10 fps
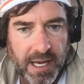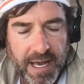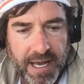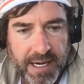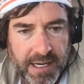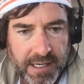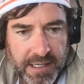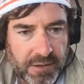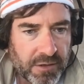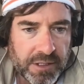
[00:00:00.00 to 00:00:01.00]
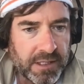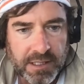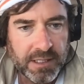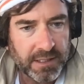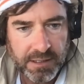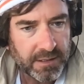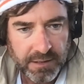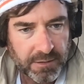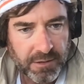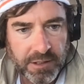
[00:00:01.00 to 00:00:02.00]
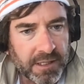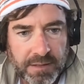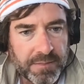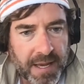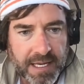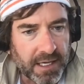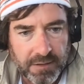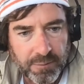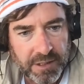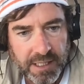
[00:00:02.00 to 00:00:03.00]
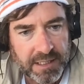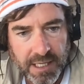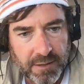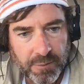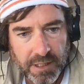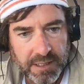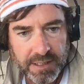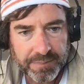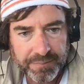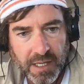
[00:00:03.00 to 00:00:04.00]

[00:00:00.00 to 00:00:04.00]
and you couldn't you couldn't make it what they said it was.